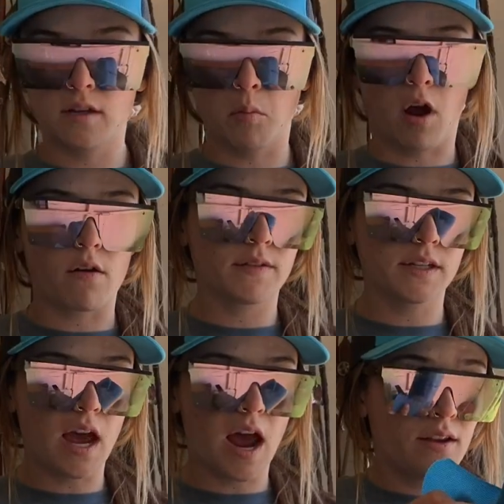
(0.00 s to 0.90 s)
come off the
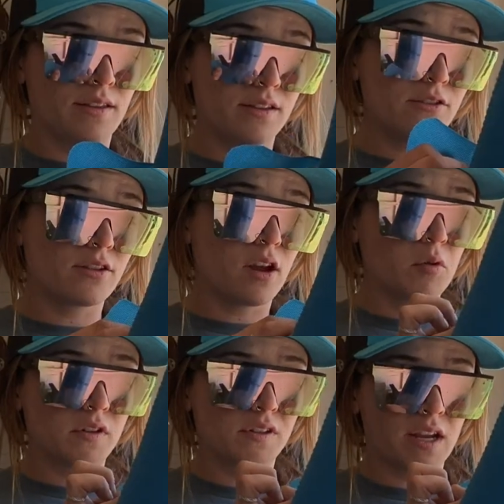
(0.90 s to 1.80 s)
tab. These are
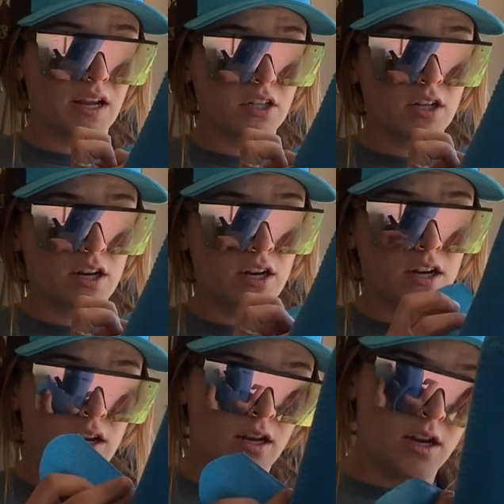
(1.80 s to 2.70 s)
double stitched.
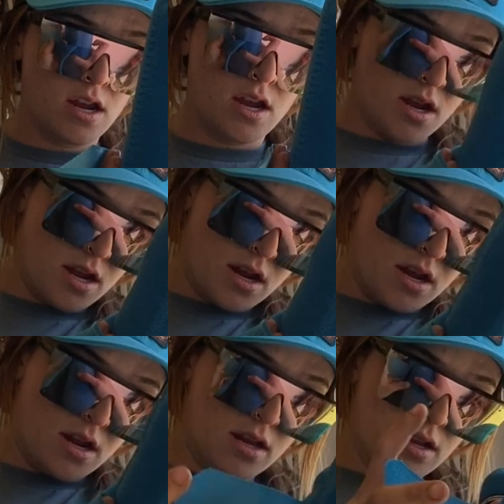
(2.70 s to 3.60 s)

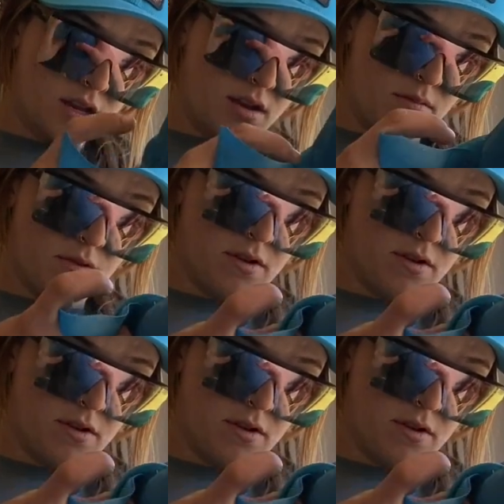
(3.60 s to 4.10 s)
Damn.